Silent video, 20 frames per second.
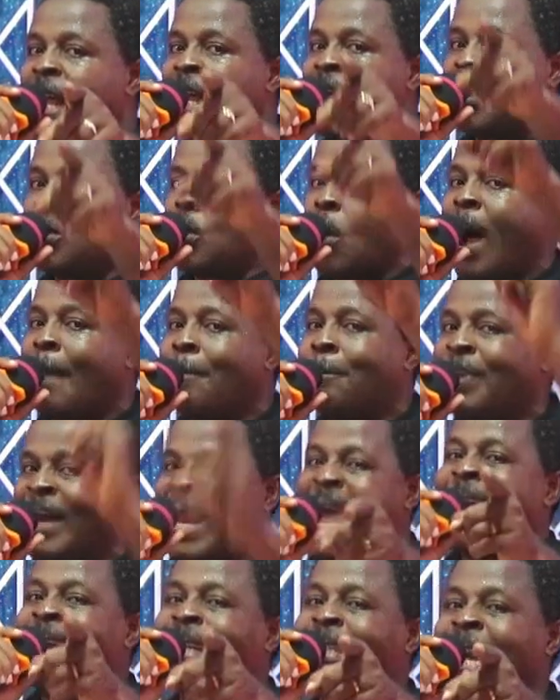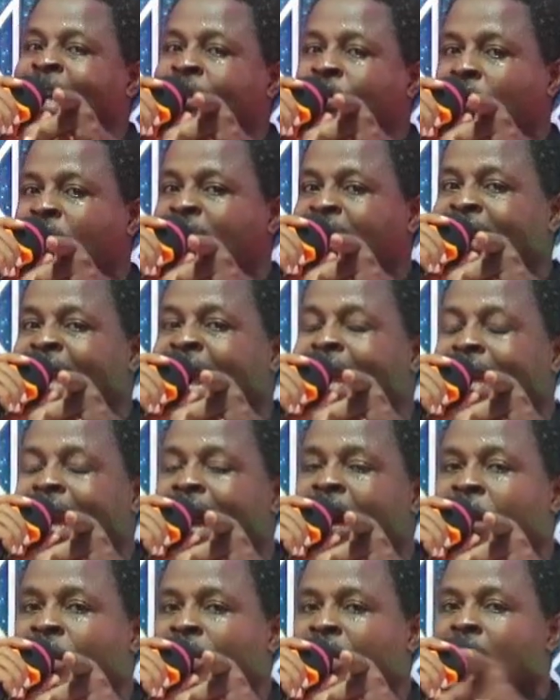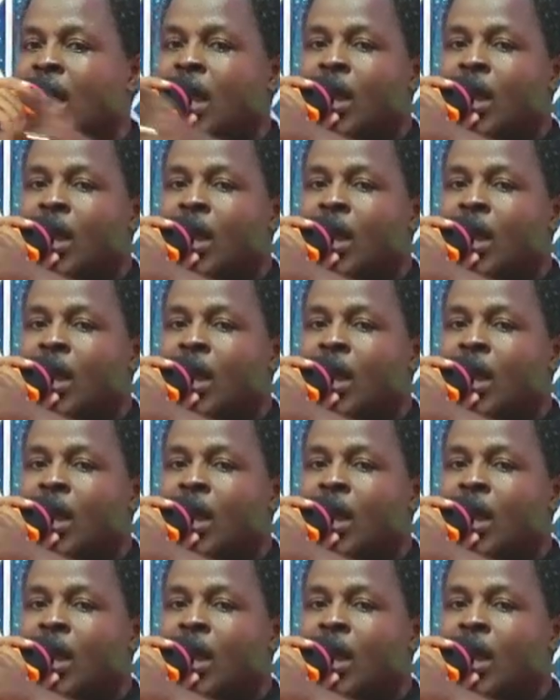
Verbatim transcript: You are blinded to this account.